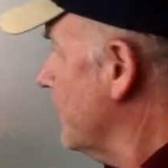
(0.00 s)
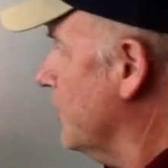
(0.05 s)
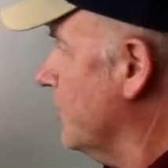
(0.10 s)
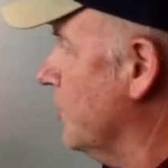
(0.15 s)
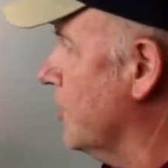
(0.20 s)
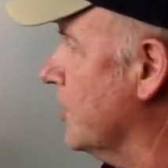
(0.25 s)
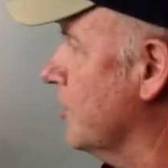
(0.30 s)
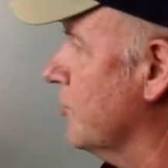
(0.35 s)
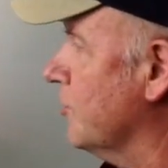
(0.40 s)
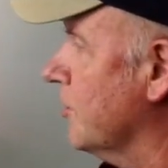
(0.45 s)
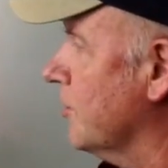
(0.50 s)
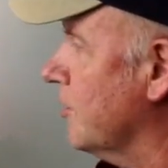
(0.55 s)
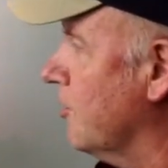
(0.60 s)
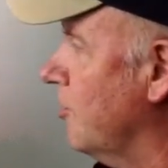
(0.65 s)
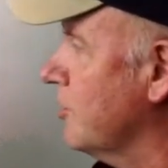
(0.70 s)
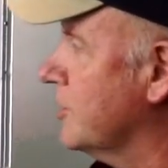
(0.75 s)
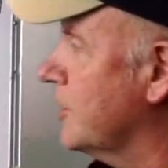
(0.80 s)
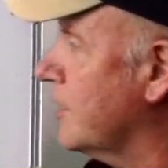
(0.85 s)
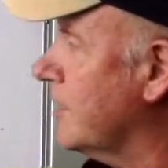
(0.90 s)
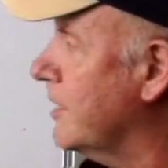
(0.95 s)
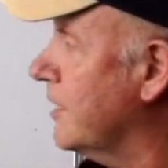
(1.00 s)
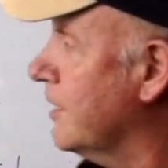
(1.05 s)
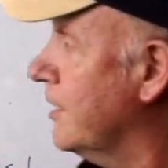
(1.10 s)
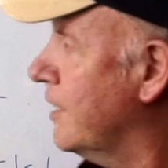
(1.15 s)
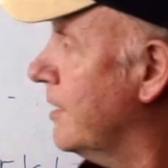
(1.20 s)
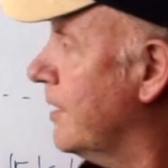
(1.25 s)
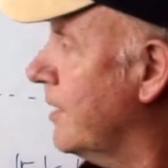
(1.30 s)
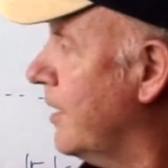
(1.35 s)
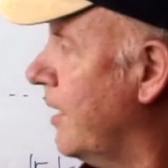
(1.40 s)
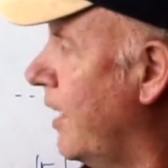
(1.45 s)
you can do it logically.
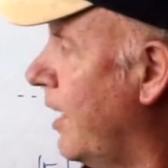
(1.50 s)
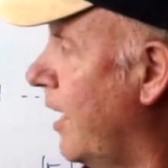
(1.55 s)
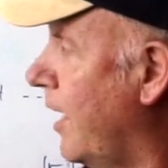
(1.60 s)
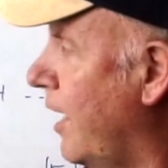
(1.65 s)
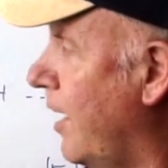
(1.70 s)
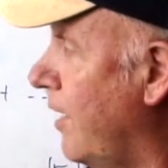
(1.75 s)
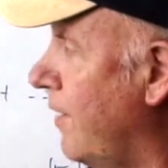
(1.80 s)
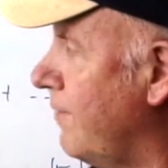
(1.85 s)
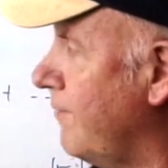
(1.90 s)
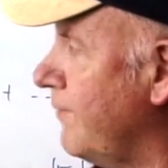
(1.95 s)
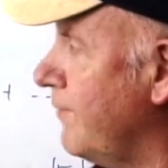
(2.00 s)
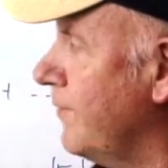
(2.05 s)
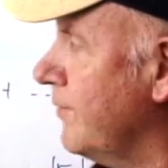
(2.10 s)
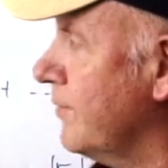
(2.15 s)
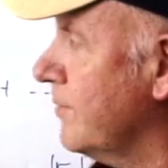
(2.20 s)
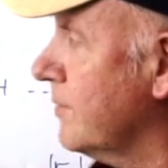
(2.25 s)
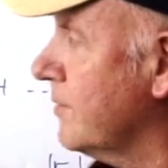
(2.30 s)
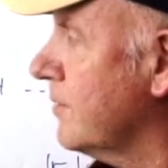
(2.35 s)
A half,